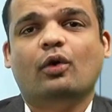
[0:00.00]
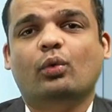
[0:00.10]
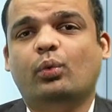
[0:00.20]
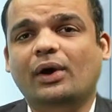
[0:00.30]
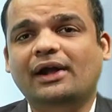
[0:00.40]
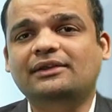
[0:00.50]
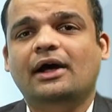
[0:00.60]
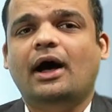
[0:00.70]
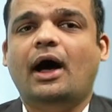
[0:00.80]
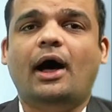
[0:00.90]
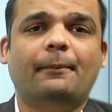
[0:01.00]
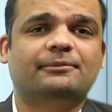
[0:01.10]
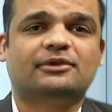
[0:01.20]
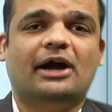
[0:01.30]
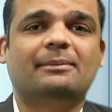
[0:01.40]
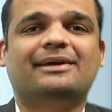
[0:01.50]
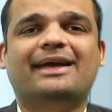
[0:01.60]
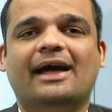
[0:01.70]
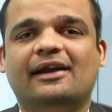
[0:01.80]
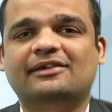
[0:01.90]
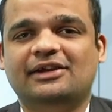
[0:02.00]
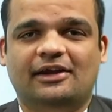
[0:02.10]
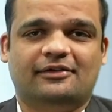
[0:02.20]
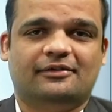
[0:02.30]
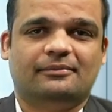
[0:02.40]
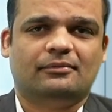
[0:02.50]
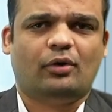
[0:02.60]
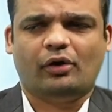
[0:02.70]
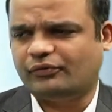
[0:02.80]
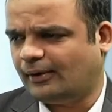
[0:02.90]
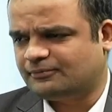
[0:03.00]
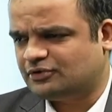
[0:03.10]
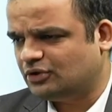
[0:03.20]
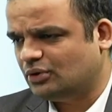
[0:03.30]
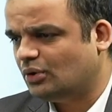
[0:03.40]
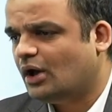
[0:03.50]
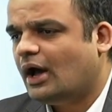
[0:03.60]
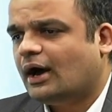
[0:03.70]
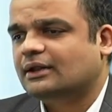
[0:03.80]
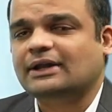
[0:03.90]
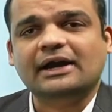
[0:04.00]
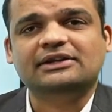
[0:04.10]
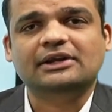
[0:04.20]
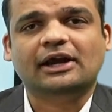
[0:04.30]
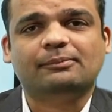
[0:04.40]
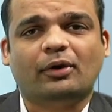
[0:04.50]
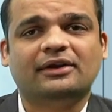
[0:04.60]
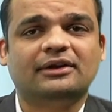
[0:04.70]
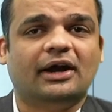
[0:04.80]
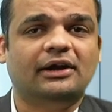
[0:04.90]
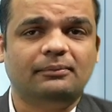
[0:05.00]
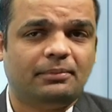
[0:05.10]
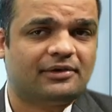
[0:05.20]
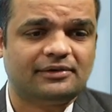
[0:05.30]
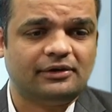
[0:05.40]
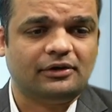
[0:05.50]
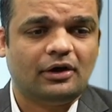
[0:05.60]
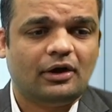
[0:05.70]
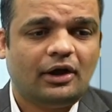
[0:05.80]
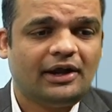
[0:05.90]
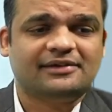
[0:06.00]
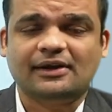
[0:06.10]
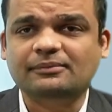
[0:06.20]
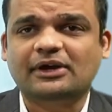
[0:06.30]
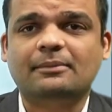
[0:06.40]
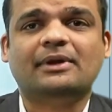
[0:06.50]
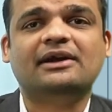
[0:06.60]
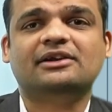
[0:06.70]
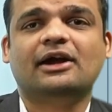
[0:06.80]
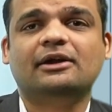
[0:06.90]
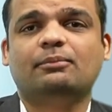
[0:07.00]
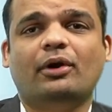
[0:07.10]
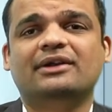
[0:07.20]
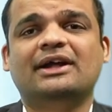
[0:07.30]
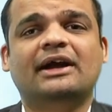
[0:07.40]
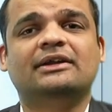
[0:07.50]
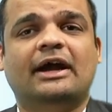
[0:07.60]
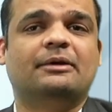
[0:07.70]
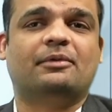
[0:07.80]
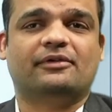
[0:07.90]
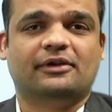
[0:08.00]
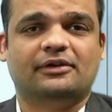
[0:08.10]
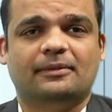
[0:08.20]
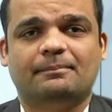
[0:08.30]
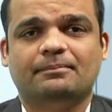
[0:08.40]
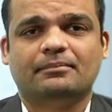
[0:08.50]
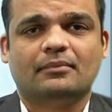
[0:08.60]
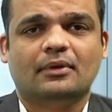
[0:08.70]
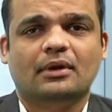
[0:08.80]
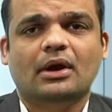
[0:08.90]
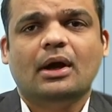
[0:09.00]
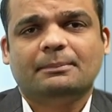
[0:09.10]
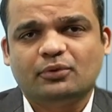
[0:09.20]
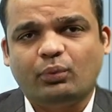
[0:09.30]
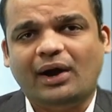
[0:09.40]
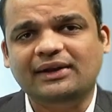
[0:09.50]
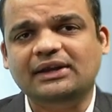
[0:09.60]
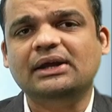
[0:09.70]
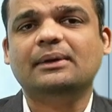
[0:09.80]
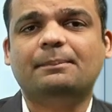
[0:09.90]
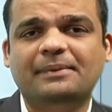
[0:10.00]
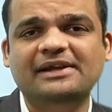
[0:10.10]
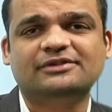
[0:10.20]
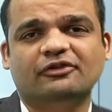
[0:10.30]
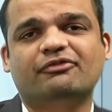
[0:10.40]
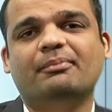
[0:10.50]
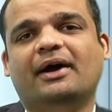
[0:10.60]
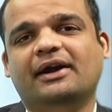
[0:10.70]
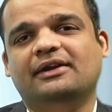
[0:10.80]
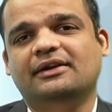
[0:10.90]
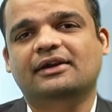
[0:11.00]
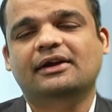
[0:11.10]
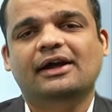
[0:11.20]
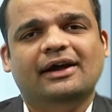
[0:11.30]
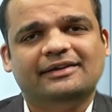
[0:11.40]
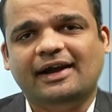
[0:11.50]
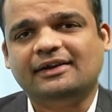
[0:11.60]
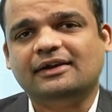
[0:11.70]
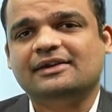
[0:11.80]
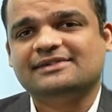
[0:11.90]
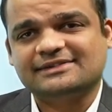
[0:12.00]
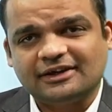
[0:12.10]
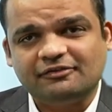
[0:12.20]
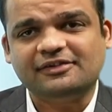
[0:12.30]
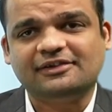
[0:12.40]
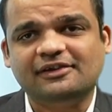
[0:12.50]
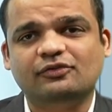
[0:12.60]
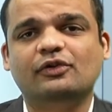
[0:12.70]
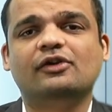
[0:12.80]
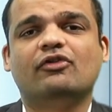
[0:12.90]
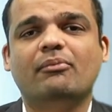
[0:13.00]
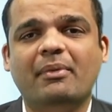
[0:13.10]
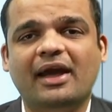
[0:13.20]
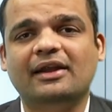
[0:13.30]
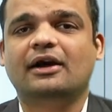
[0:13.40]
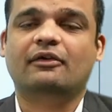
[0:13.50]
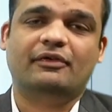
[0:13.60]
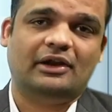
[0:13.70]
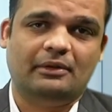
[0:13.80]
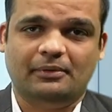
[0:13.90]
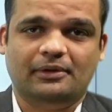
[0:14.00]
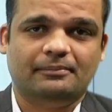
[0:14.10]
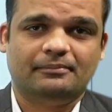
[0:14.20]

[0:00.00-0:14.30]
with uptime guarantees of up to 99.9% and sometimes 99.99%, providing a peace of mind that services will remain available.